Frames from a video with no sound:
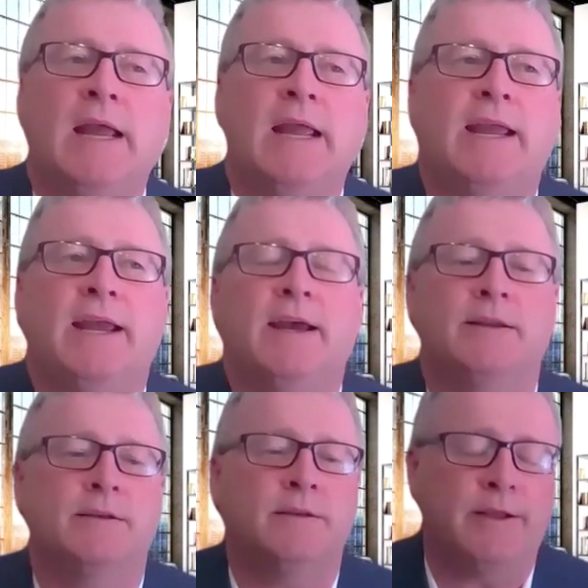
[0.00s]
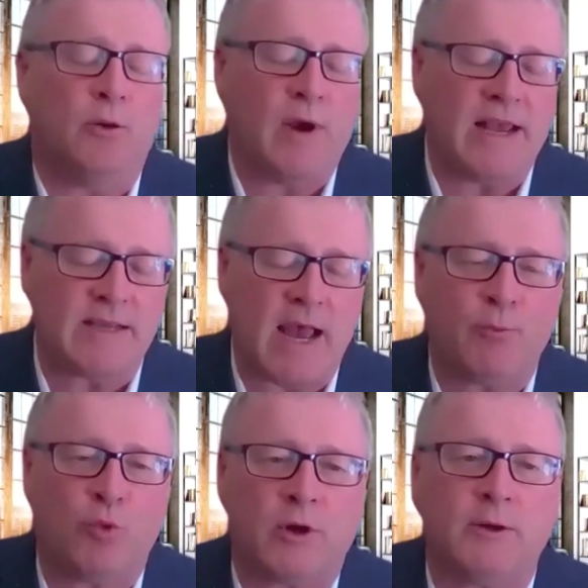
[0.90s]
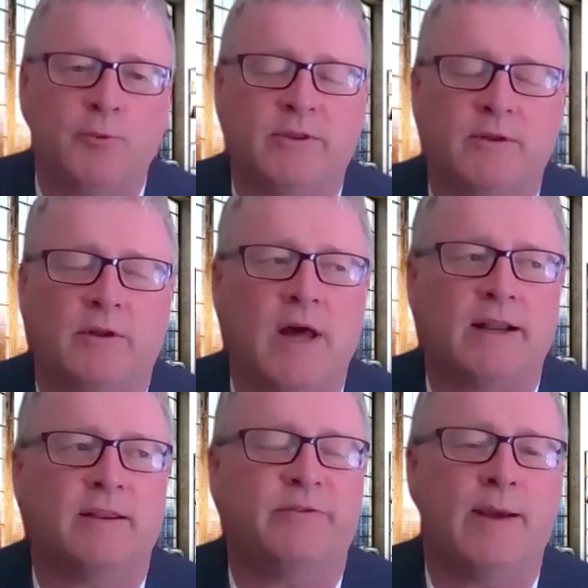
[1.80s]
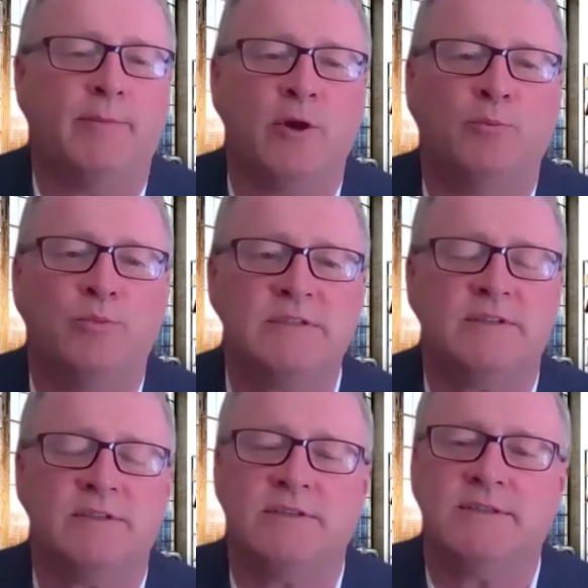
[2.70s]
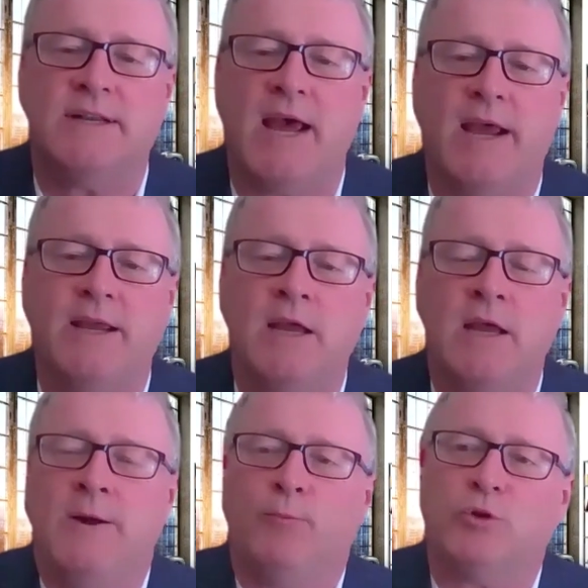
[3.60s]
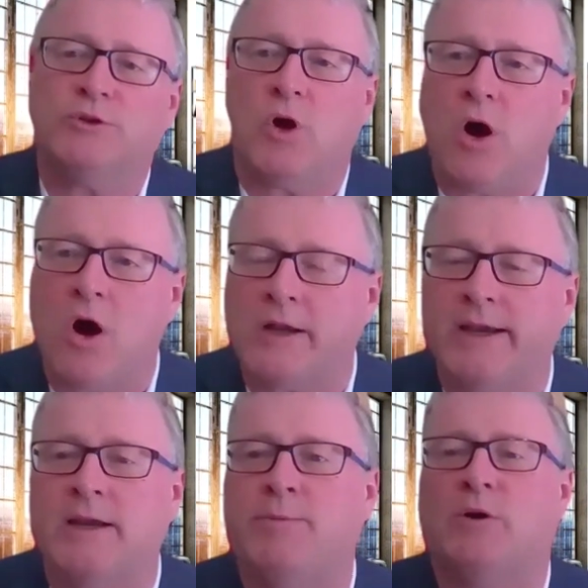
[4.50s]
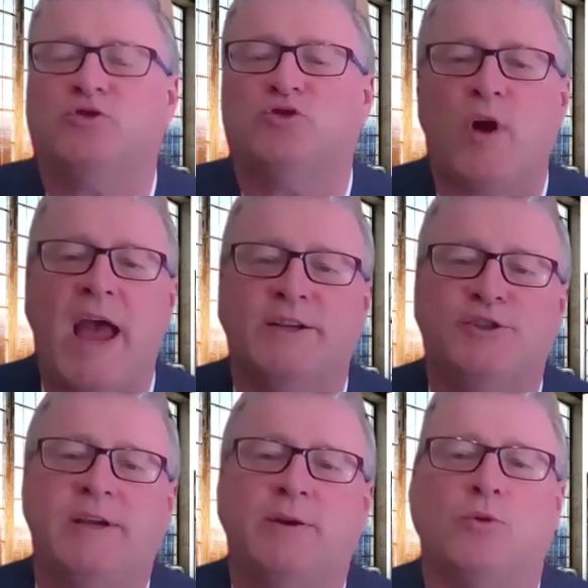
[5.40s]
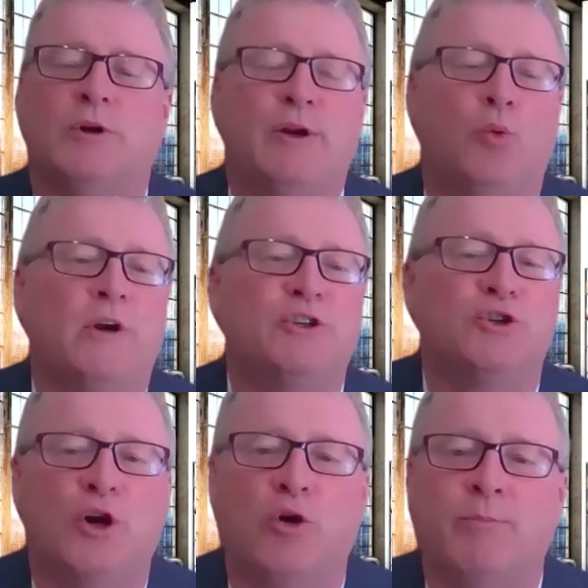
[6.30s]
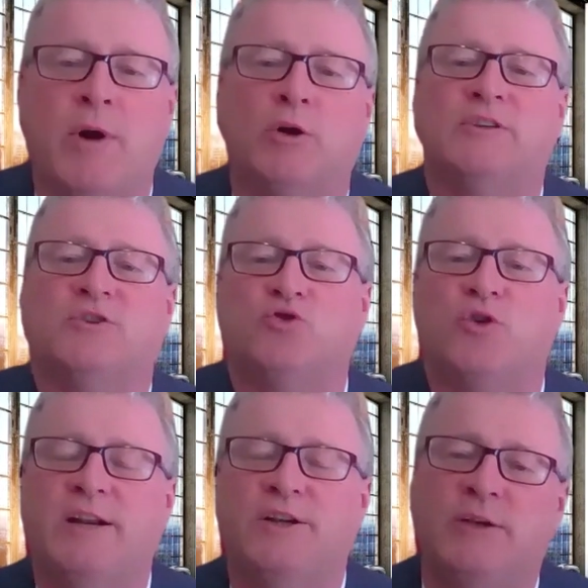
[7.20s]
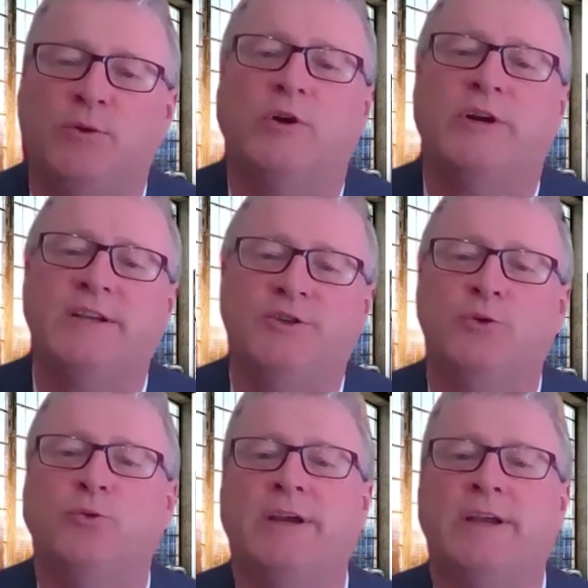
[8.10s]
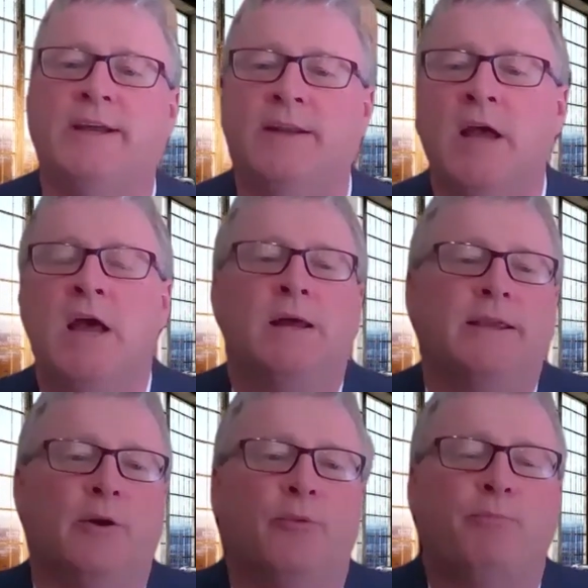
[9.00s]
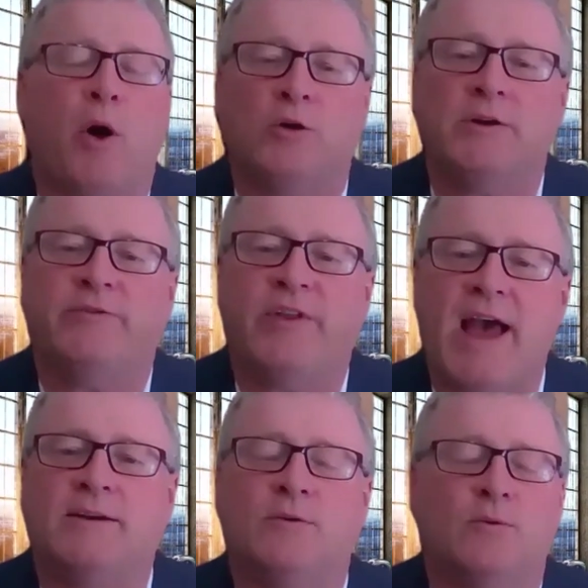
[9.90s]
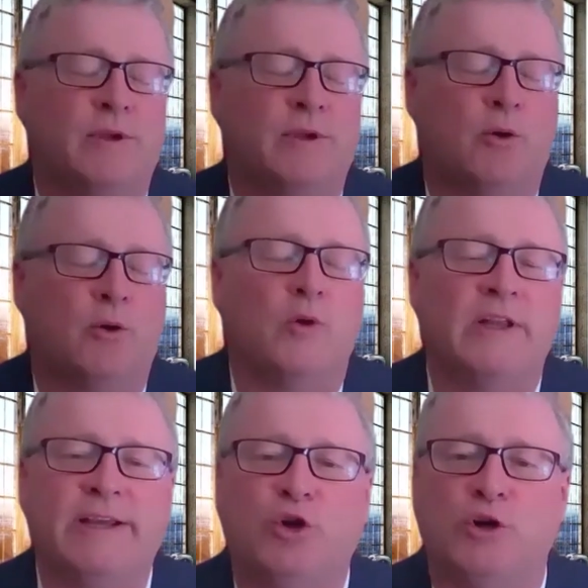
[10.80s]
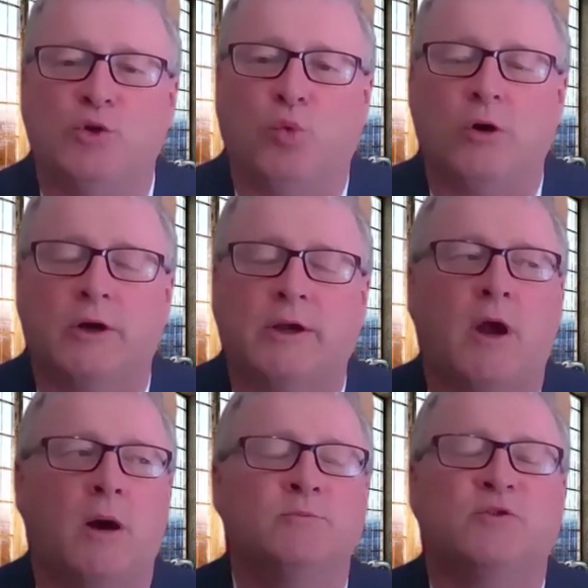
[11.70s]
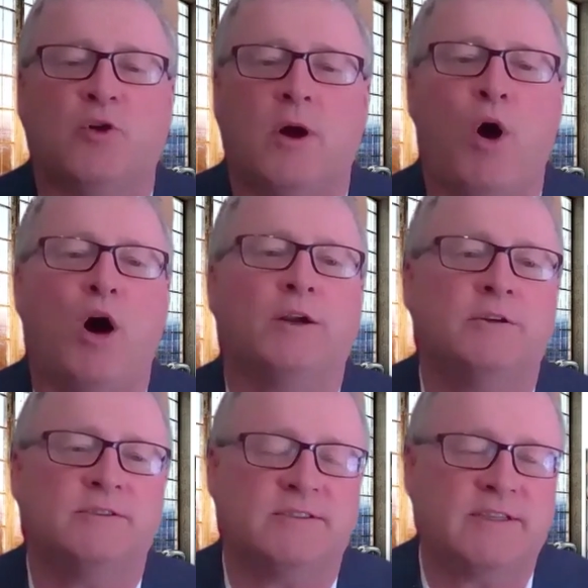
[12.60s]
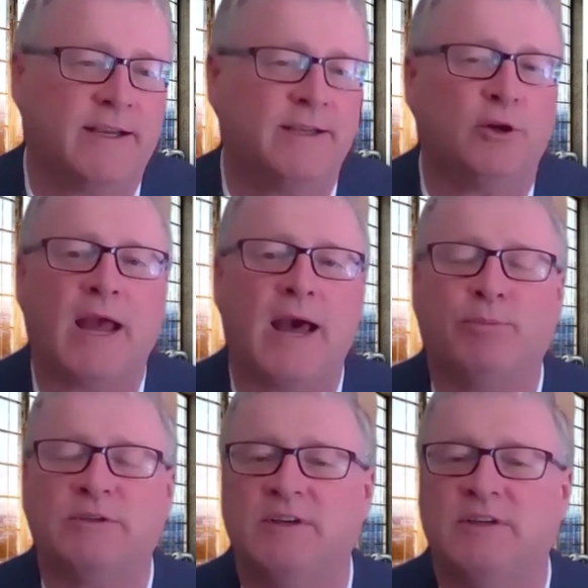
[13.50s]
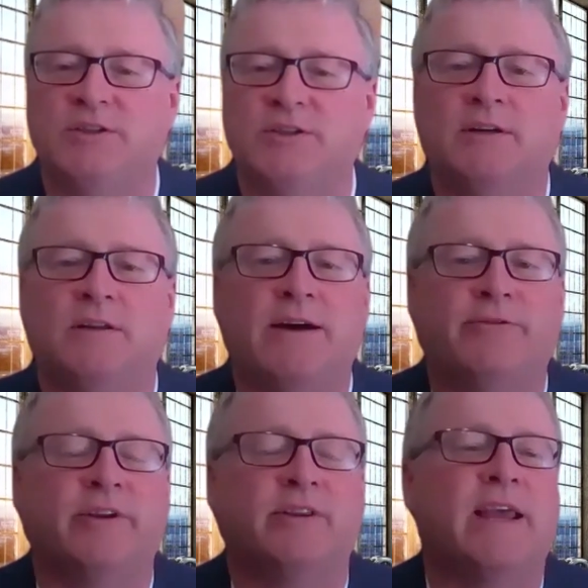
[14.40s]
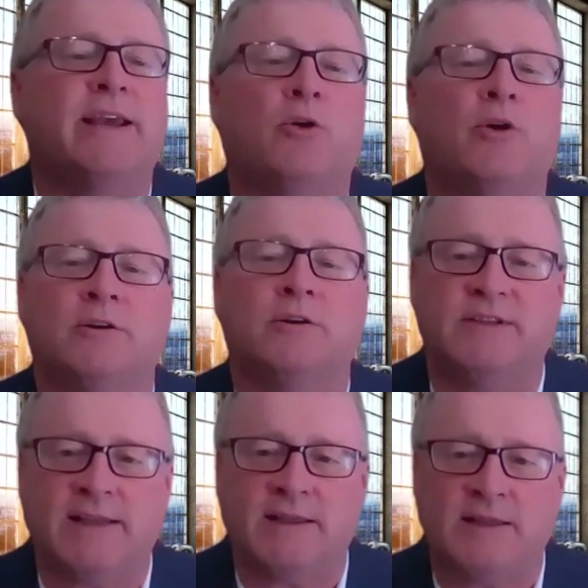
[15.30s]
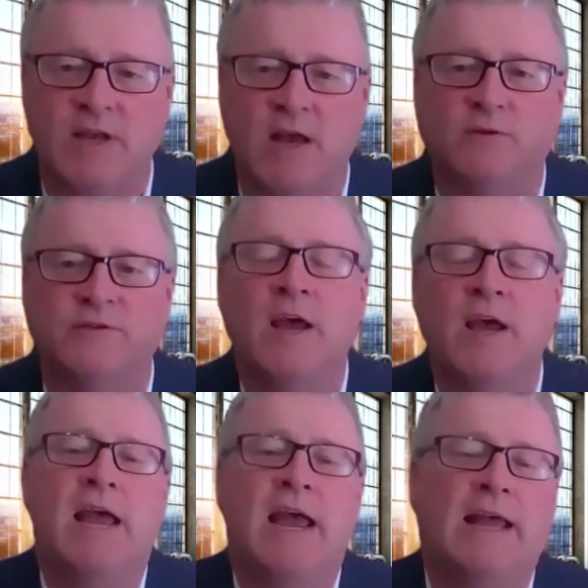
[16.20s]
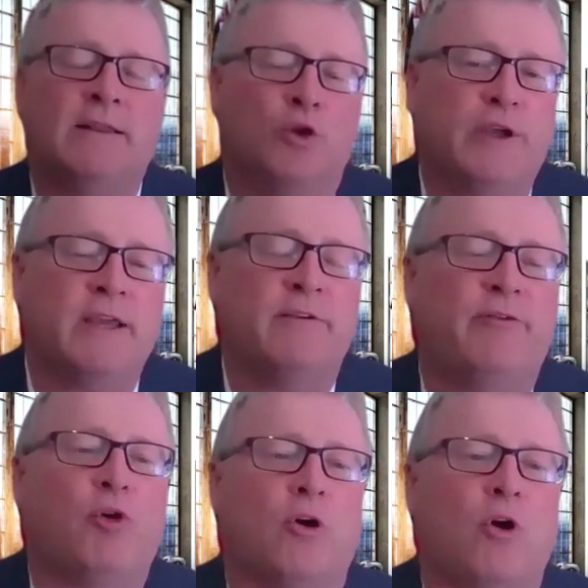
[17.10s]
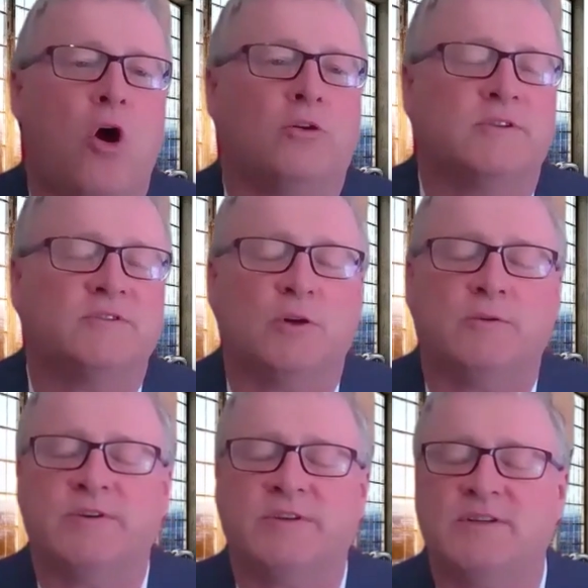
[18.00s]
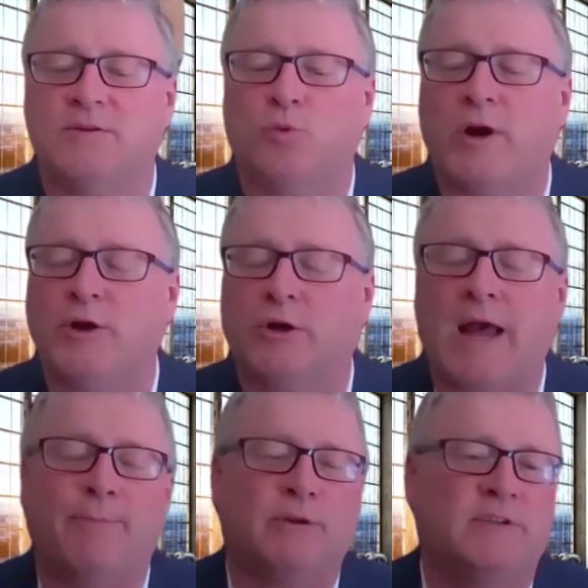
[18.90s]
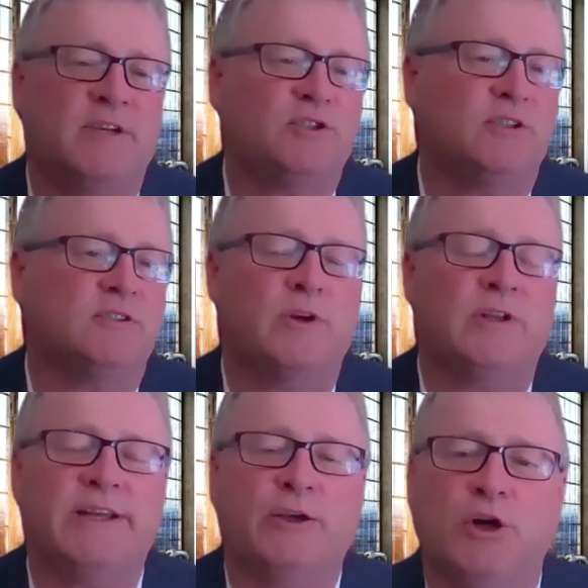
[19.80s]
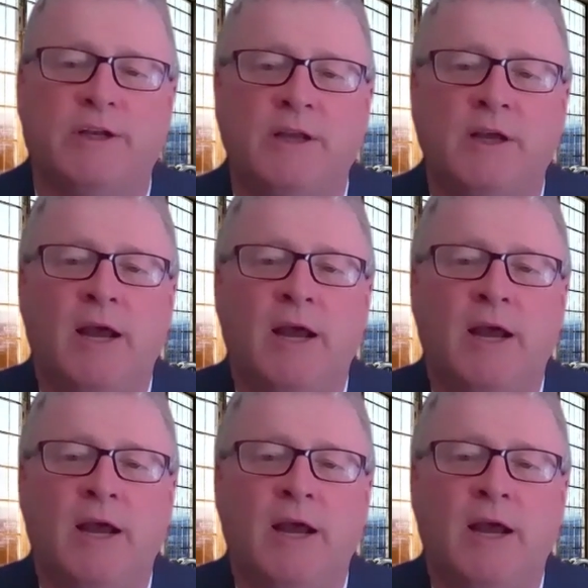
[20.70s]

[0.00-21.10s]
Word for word: And, you know, as I'm working with a lot of the family owned businesses today, we're talking about strategy and we're, you know, what is your go to market strategy and what are you doing? And, you know, part of that, you know, really good work comes from understanding your competition at a level that they don't understand themselves and looking for all the services where your competition is really good.